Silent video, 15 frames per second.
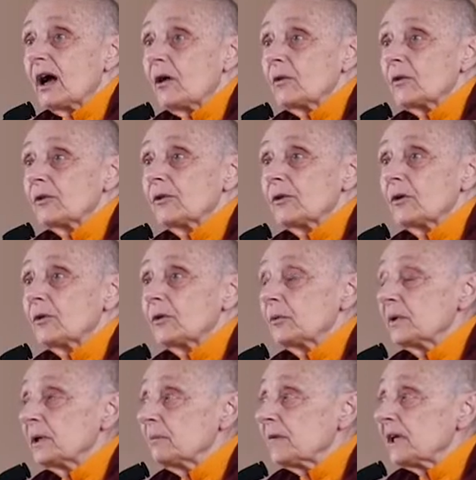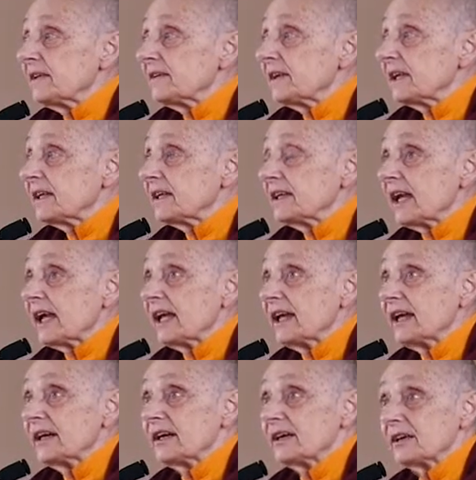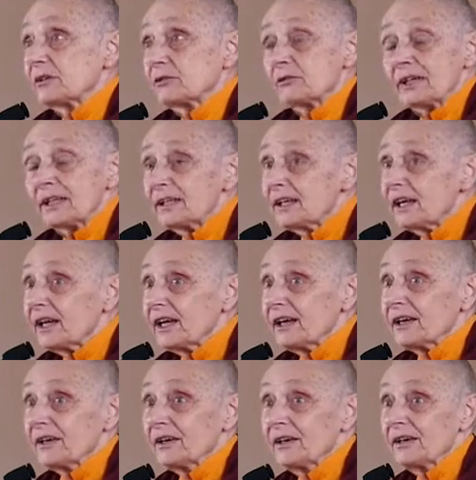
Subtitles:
although we may take care, great care,